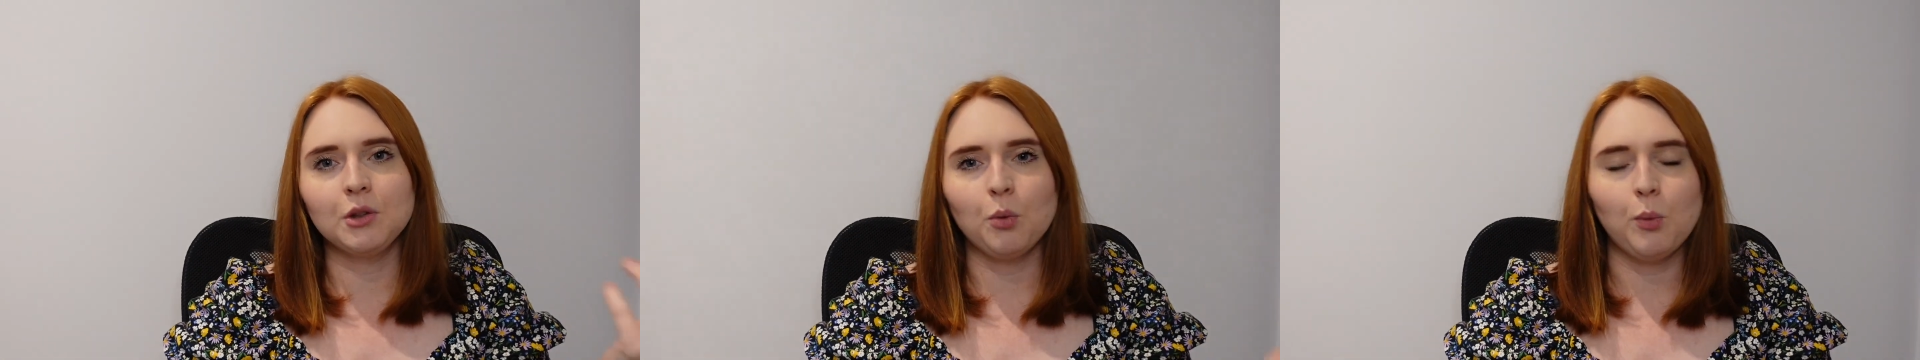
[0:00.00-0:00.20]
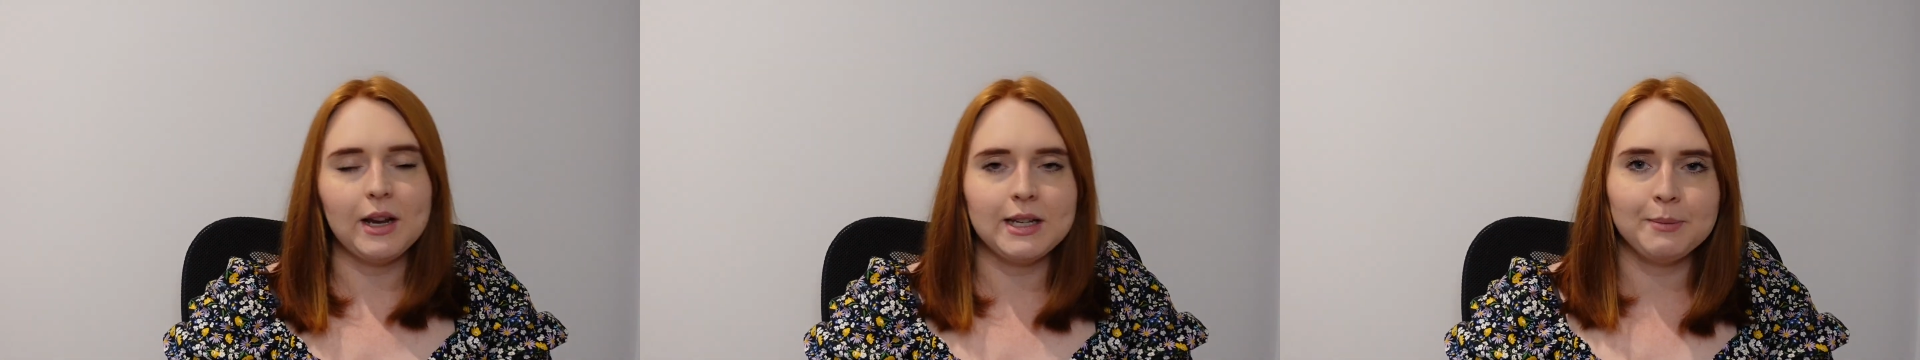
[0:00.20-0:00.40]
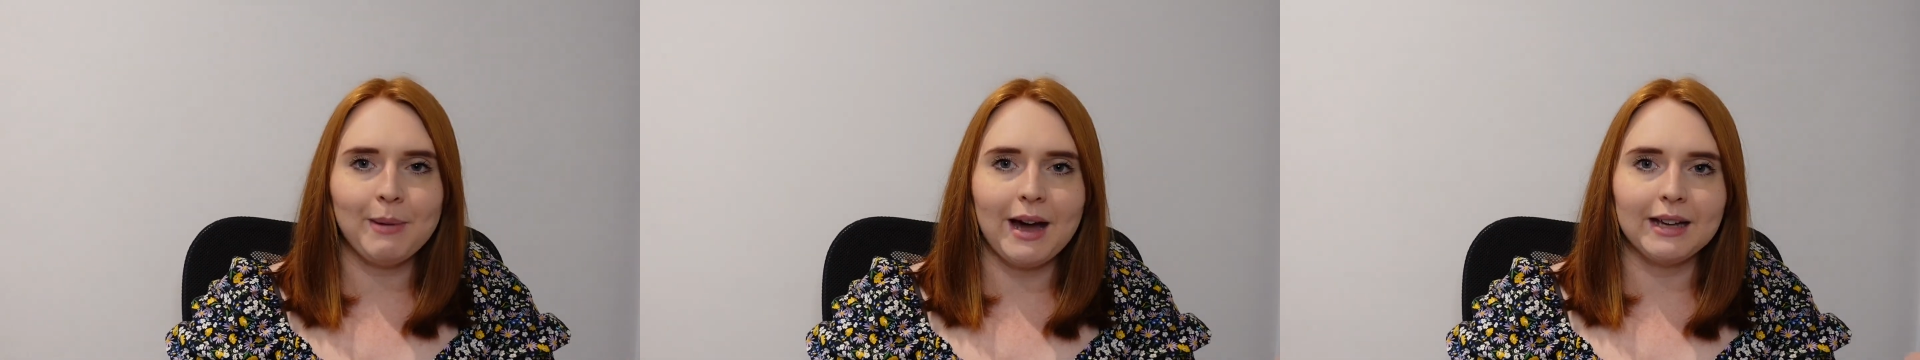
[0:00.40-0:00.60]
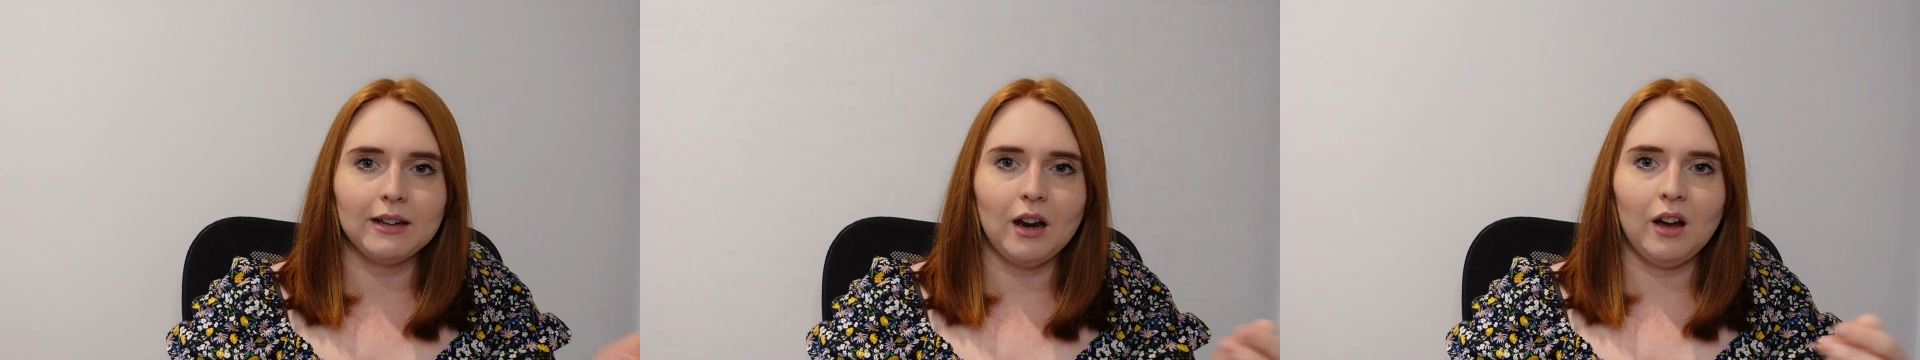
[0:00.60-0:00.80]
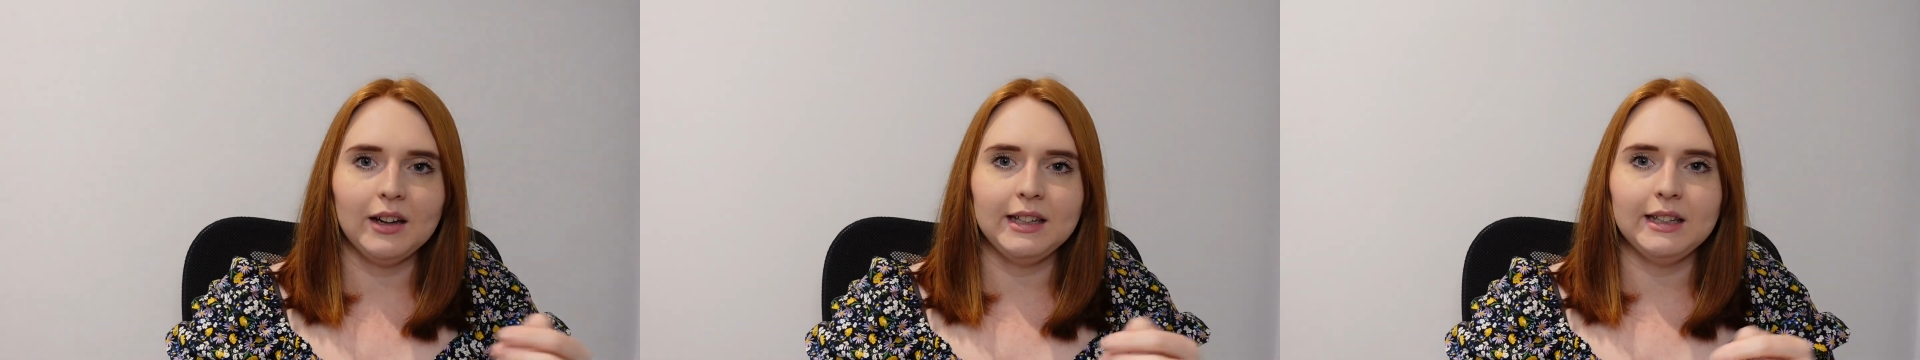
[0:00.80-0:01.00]
the waistband
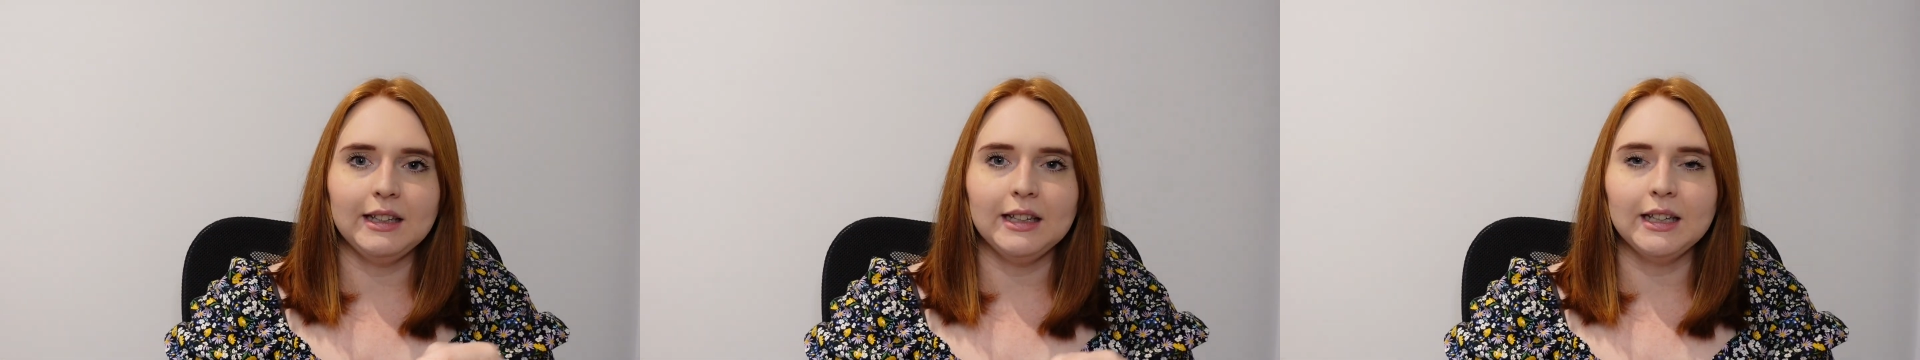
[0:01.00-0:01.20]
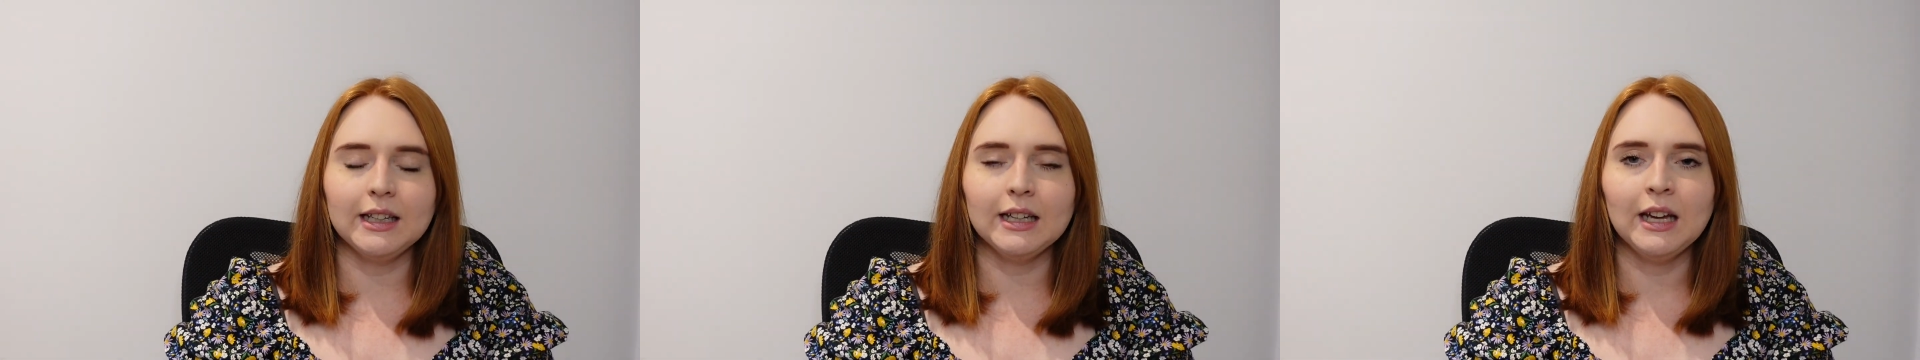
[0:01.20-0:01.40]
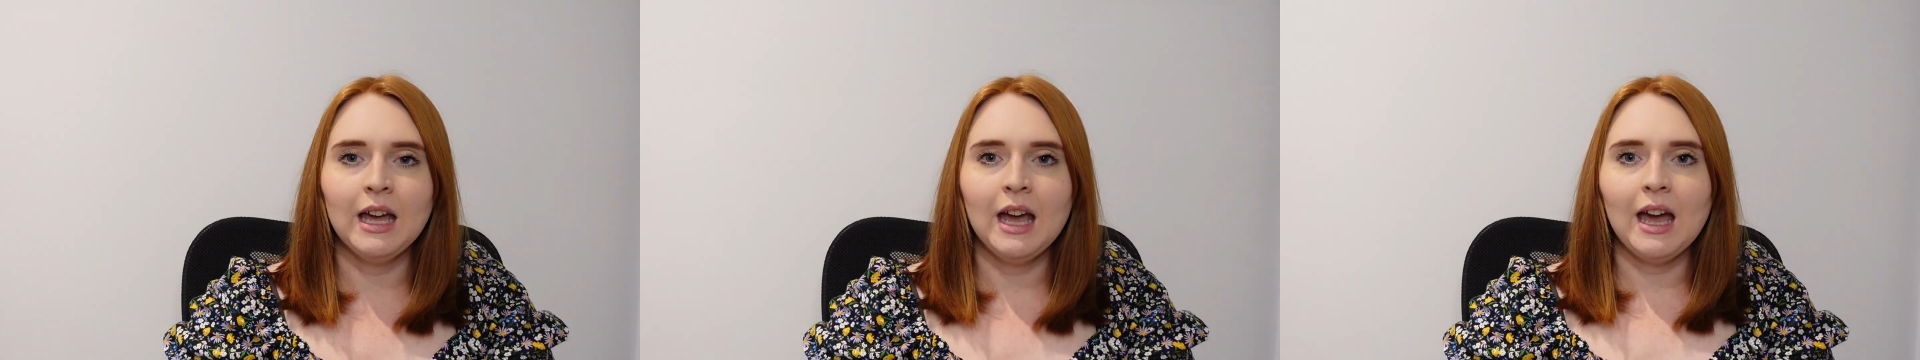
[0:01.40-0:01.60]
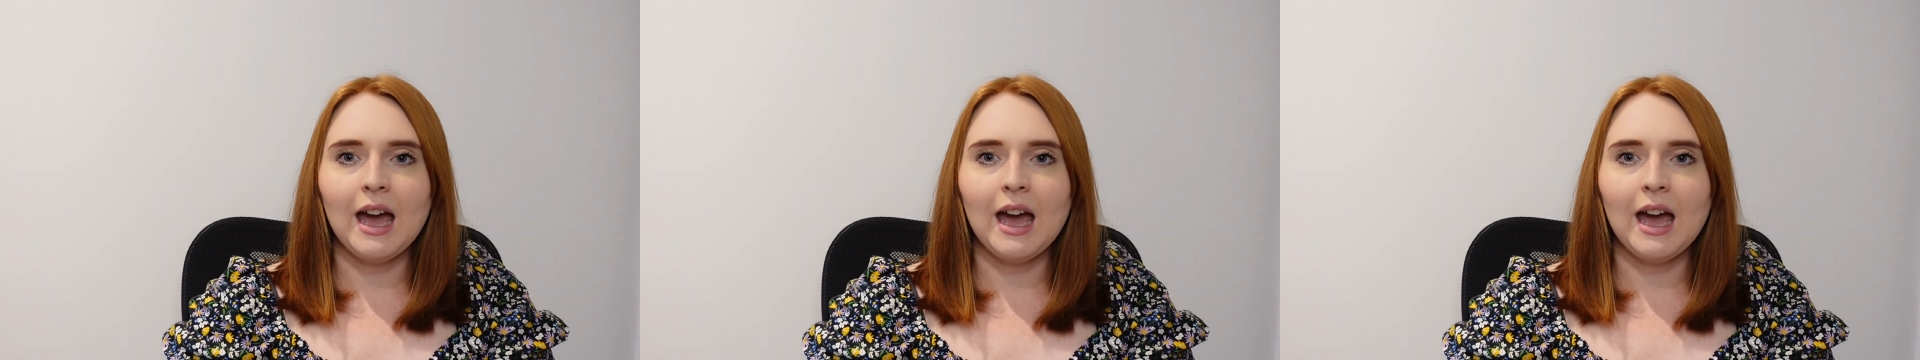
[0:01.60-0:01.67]
lining